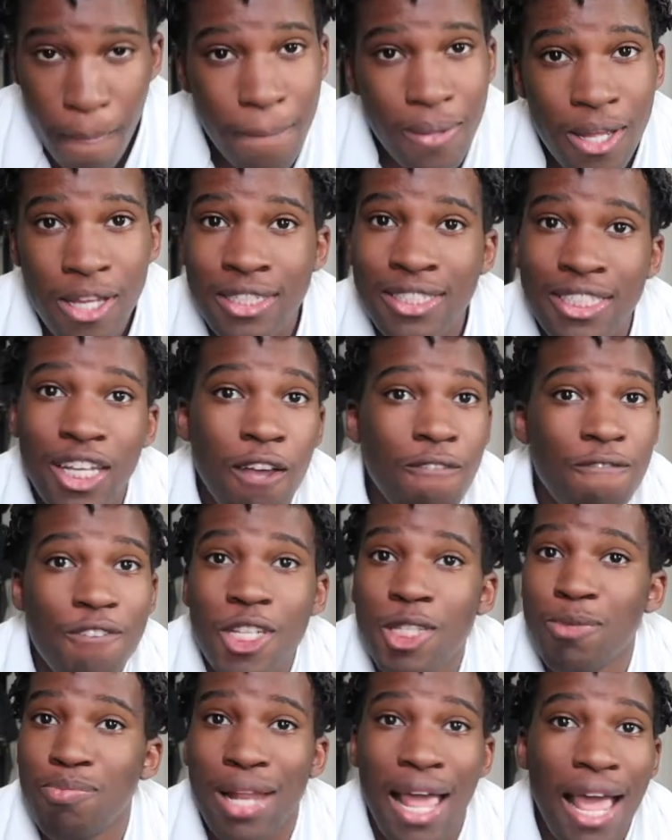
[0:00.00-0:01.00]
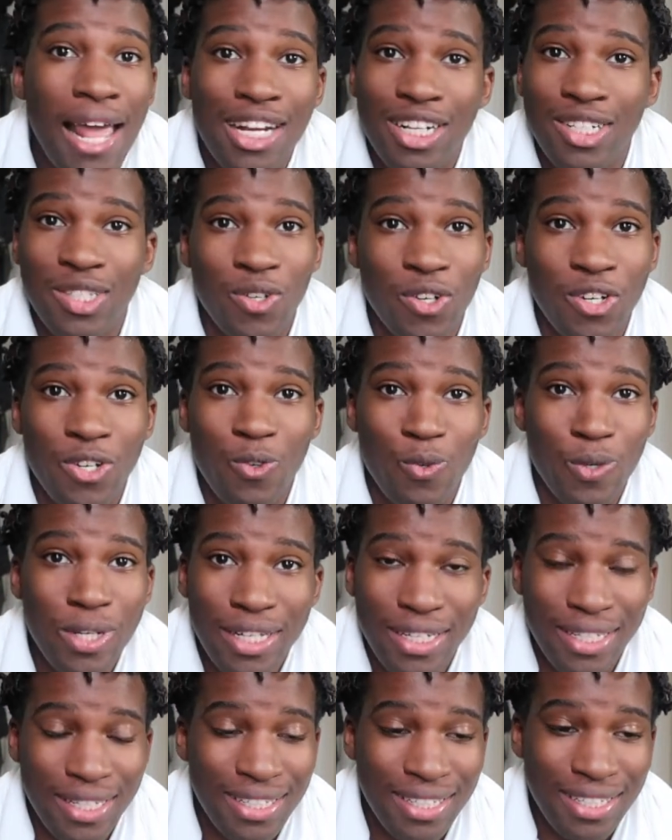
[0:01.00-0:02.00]
It's self-explanatory,
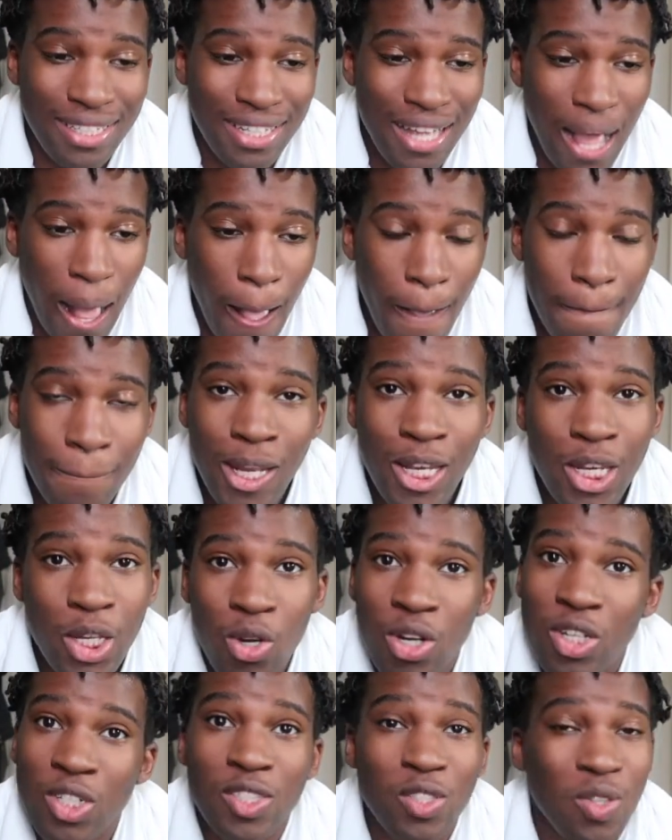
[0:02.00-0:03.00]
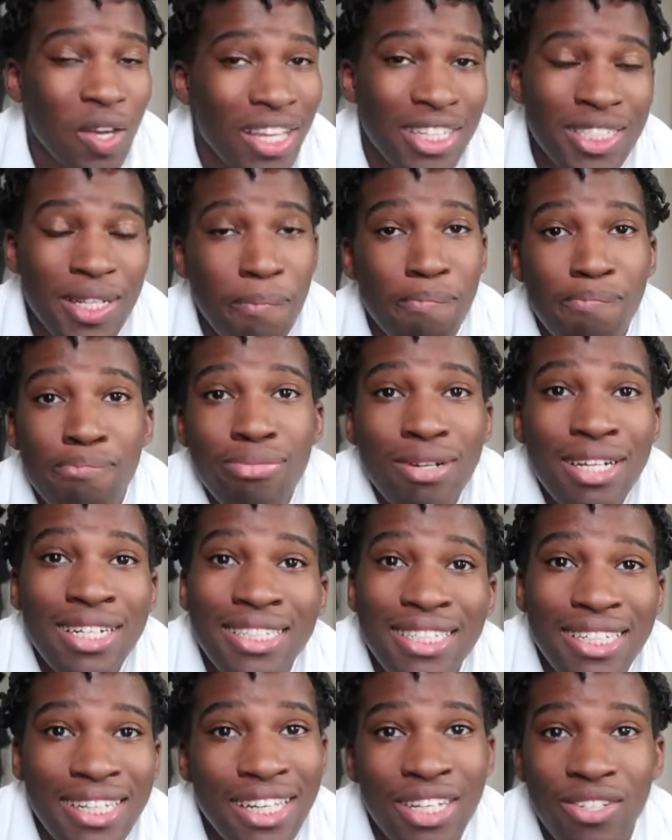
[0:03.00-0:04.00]
really. I'm in Dior, so I guess I'm
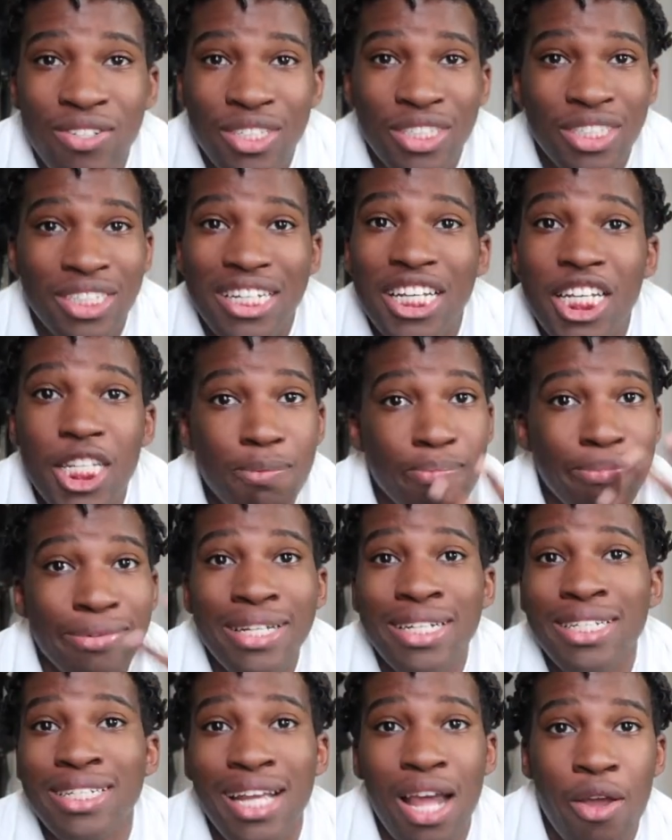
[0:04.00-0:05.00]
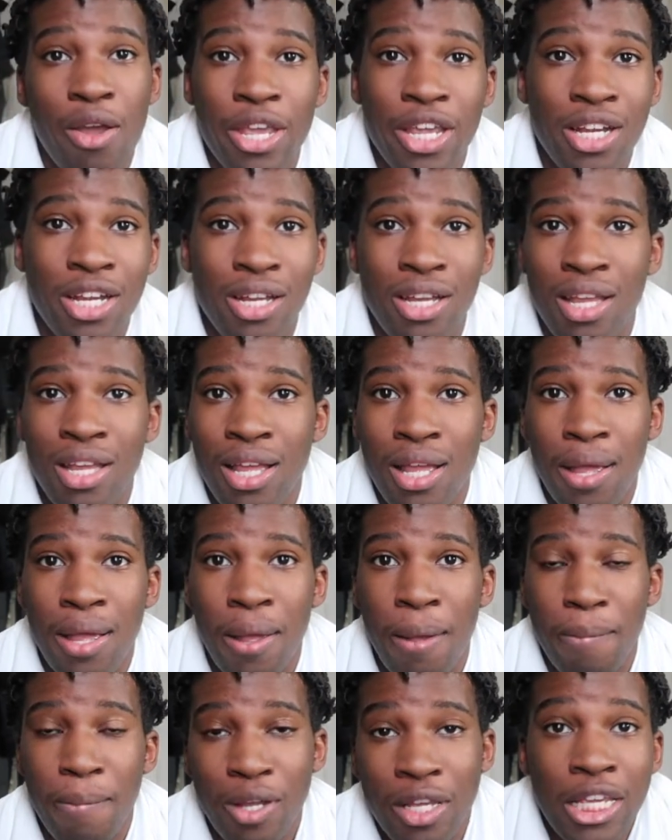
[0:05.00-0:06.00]
preaching in Christian. He's preaching out here.
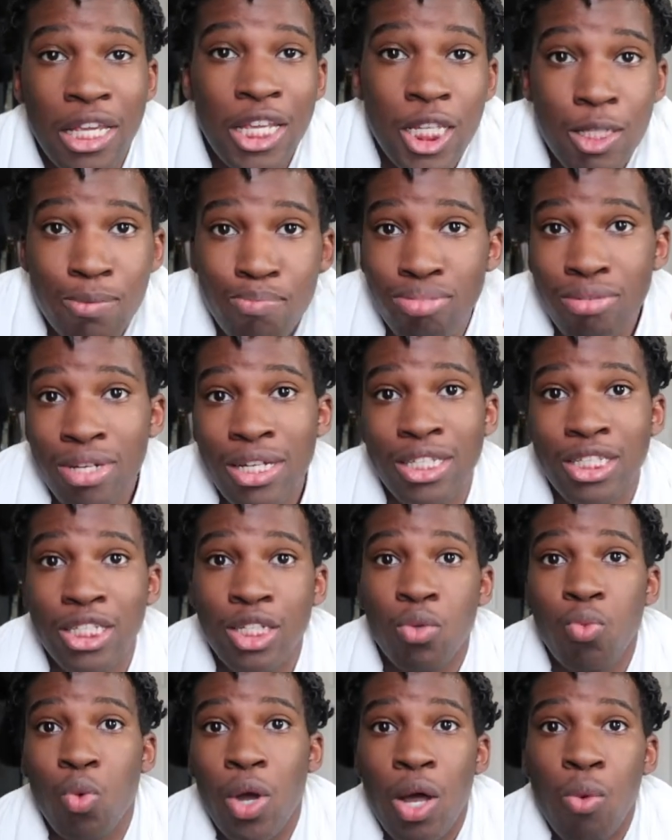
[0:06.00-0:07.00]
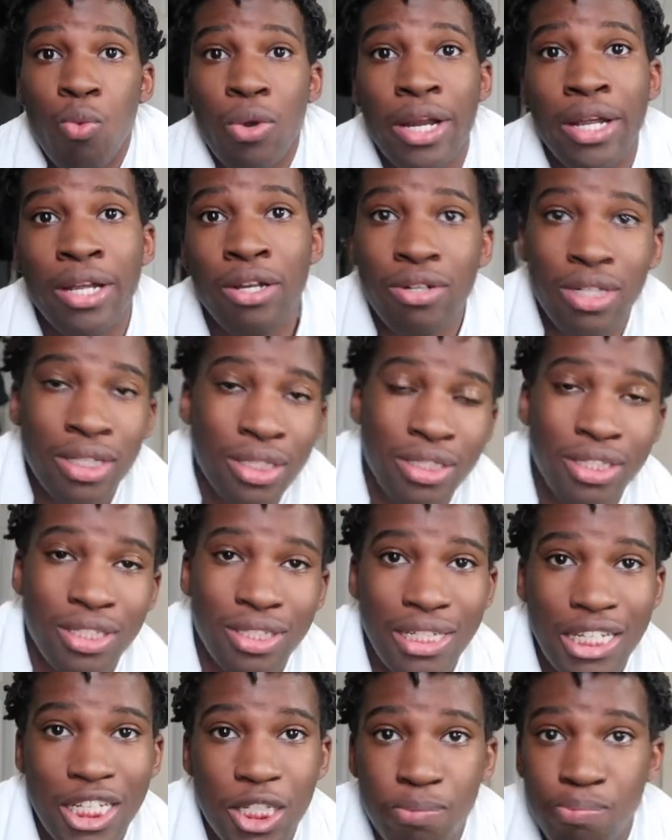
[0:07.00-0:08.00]
But he's preaching while wearing
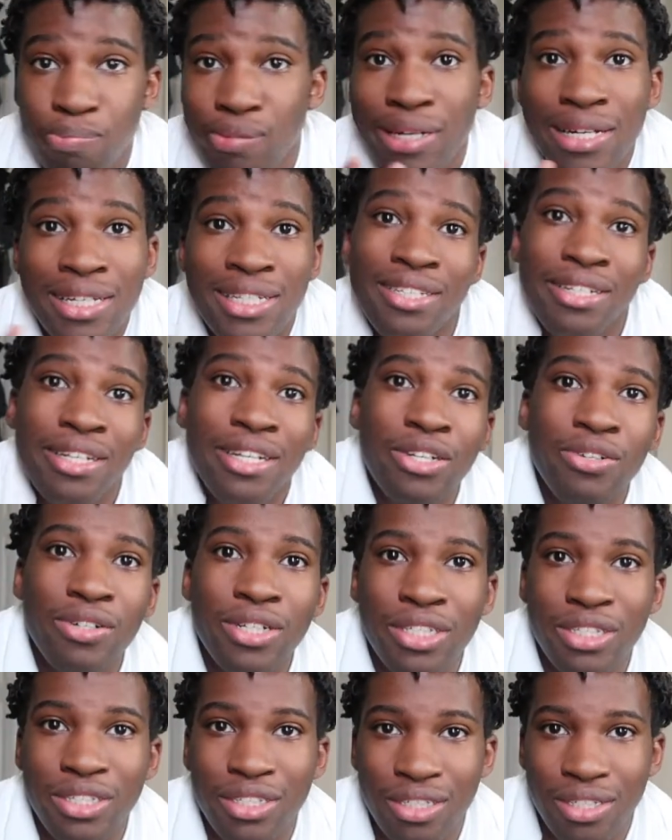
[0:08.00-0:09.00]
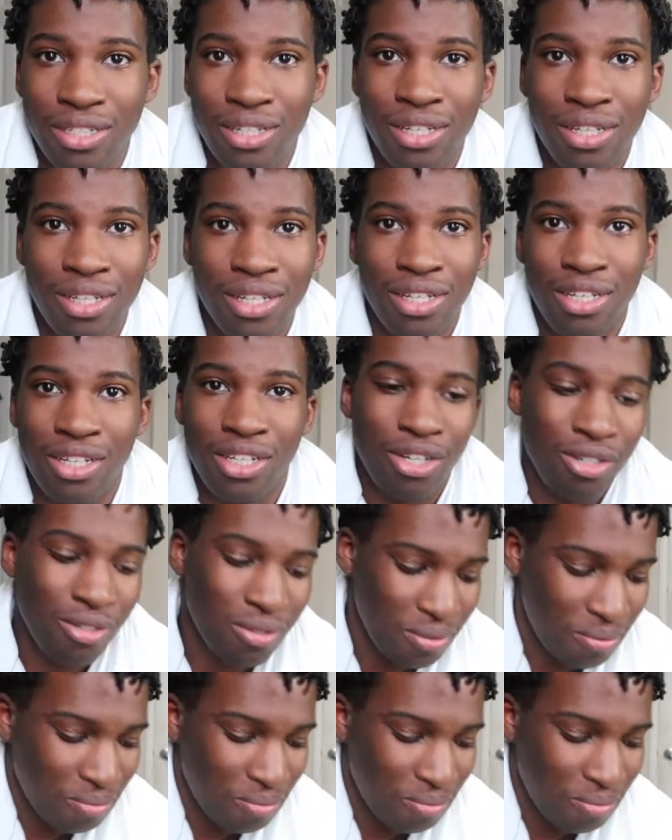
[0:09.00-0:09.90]
Christian. He's preaching in Christian, you know?